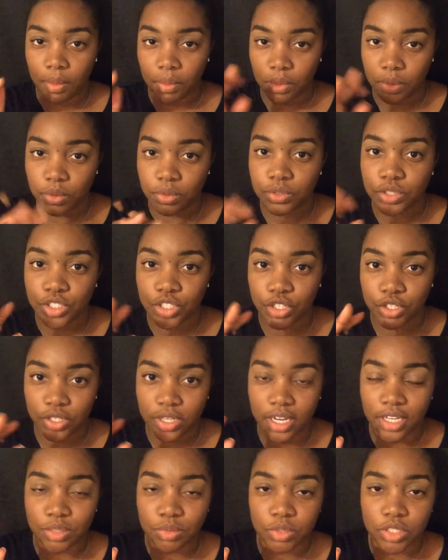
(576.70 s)
will show you
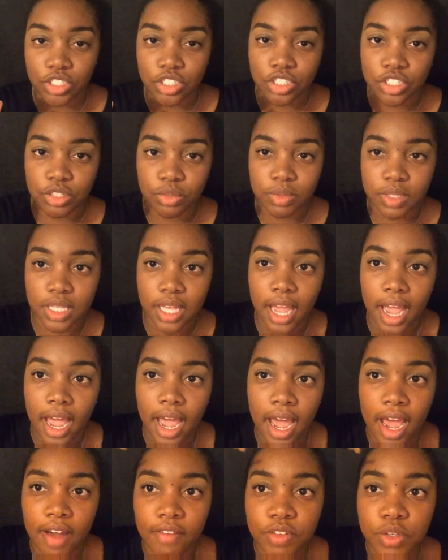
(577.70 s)
guys what to do with that
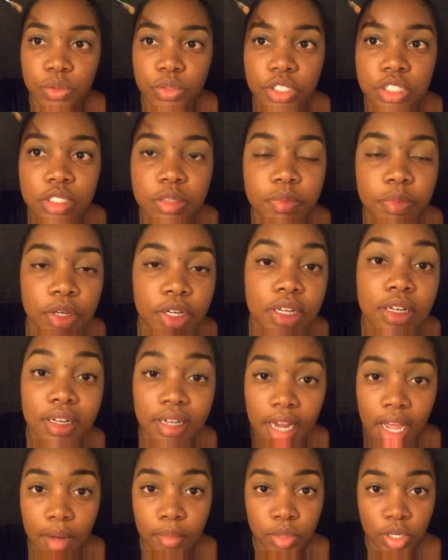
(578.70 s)
afterwards. But
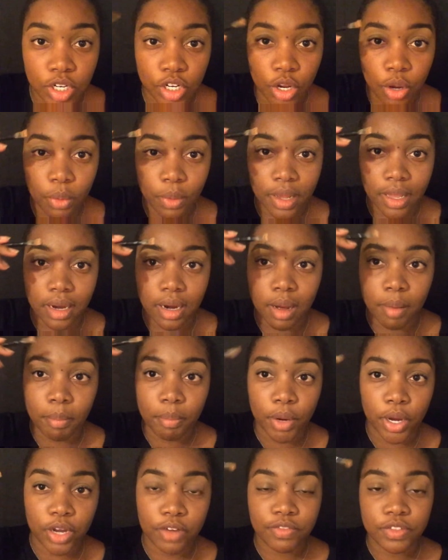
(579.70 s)
now I'm gonna go in
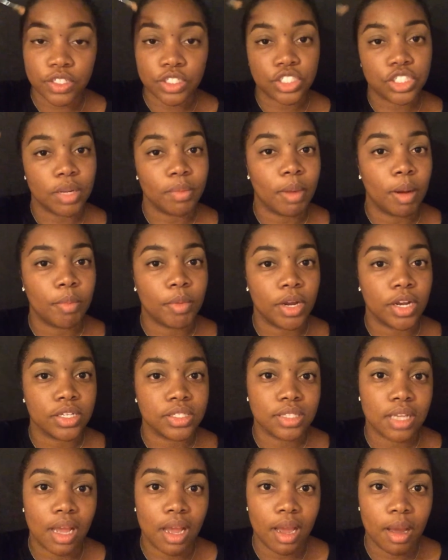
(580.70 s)
above to shape my brows
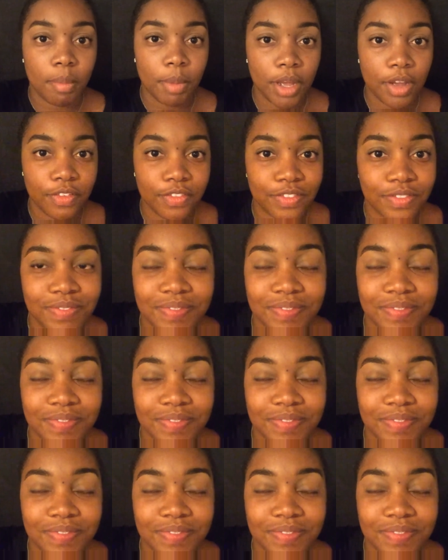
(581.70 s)
above.